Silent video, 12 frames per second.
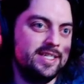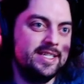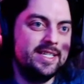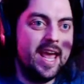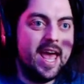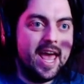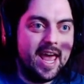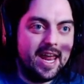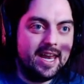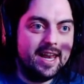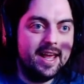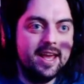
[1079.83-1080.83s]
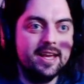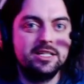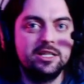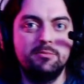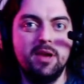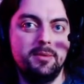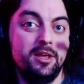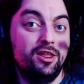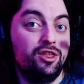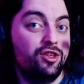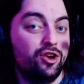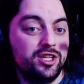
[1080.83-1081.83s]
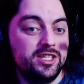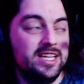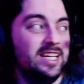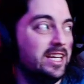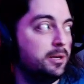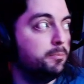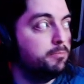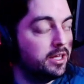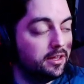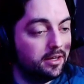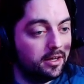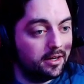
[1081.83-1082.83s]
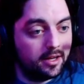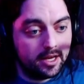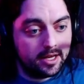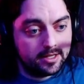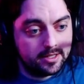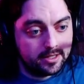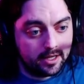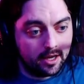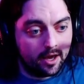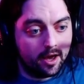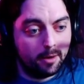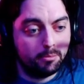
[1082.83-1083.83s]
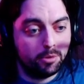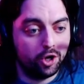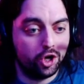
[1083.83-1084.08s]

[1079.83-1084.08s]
10 to maybe 13 million ISK per